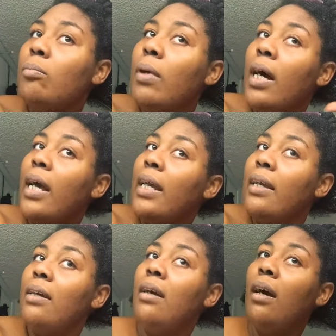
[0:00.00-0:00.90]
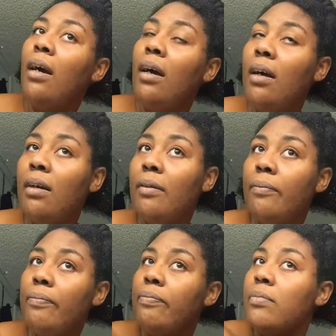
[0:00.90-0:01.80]
my uh,
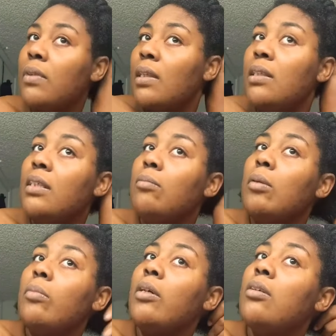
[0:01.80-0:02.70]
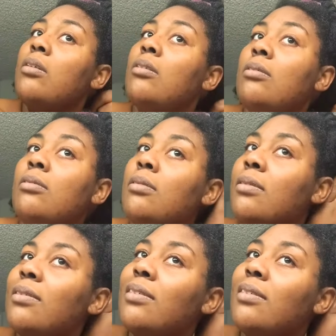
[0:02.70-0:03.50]
Denman brush